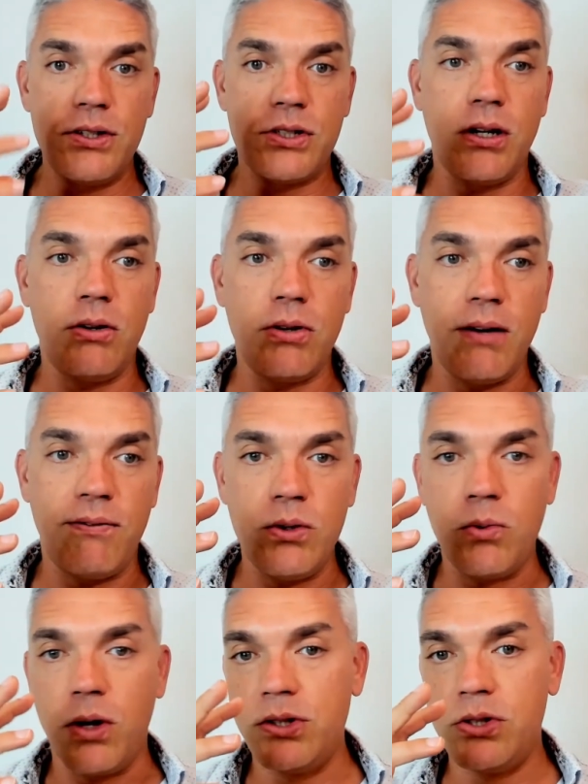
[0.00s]
So if
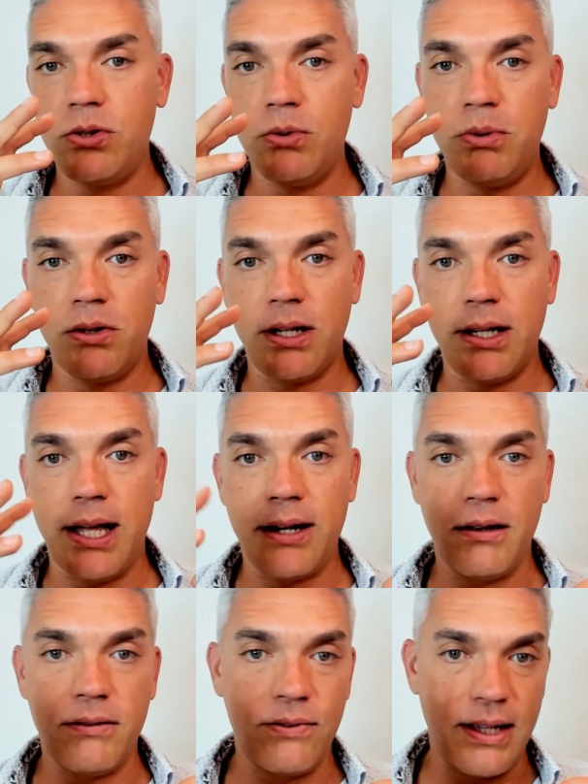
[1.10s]
you want to build a lot
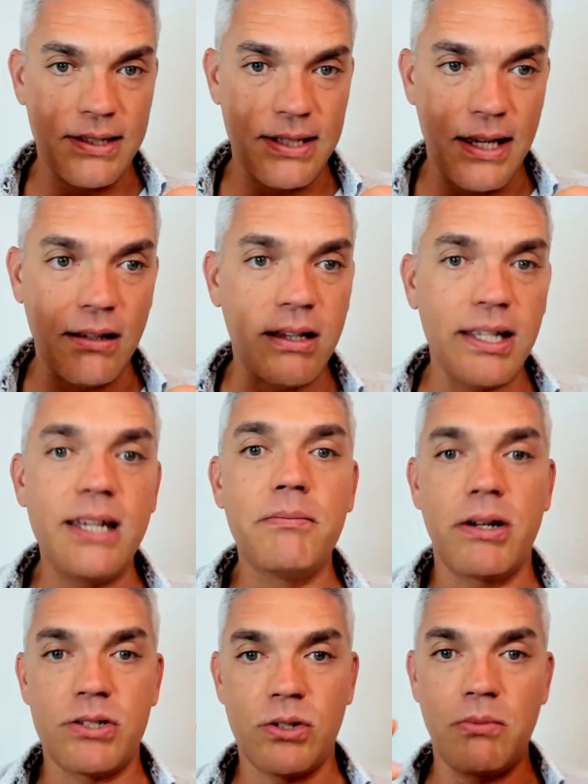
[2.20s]
of, let's say, lean
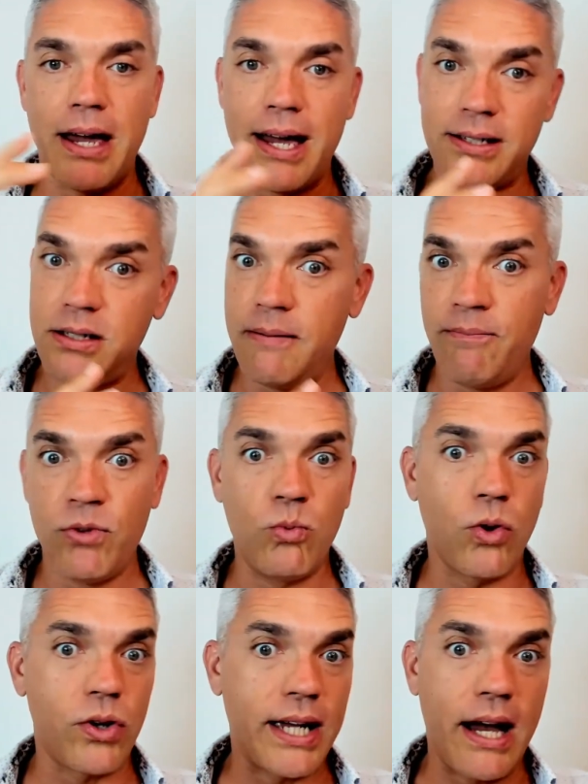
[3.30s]
muscle mass,
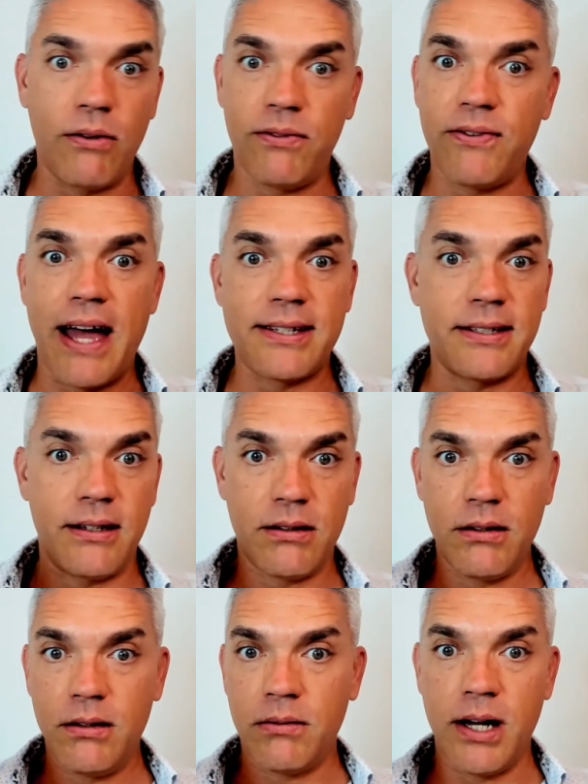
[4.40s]
work out fasted,
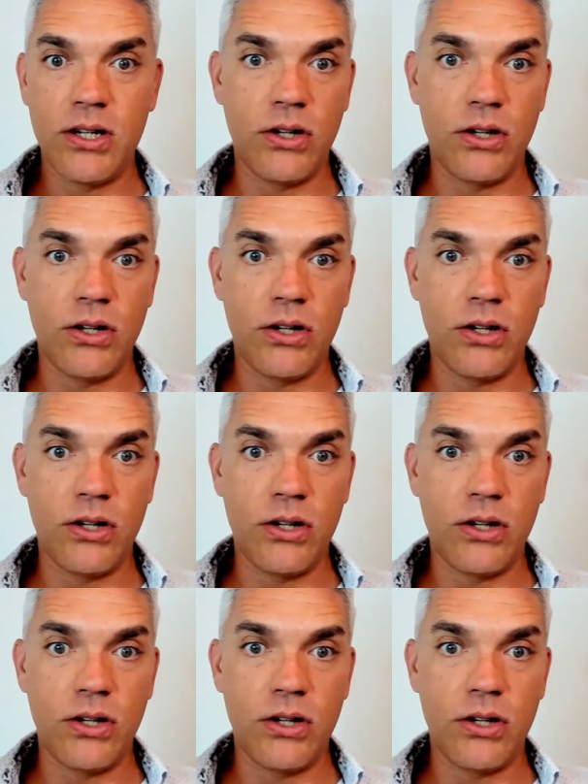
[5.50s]
right?